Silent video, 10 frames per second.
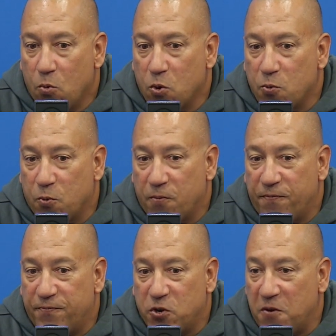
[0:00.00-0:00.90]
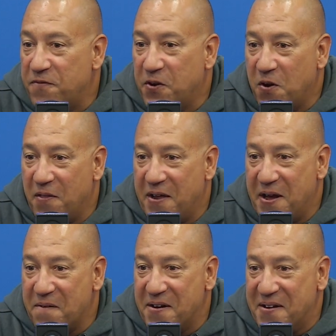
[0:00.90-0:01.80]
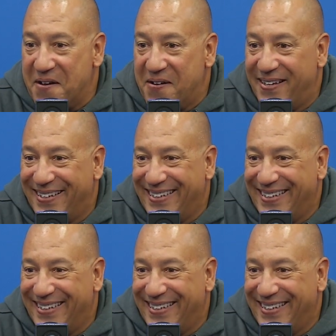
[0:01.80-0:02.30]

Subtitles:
we're trying to figure all that out right now.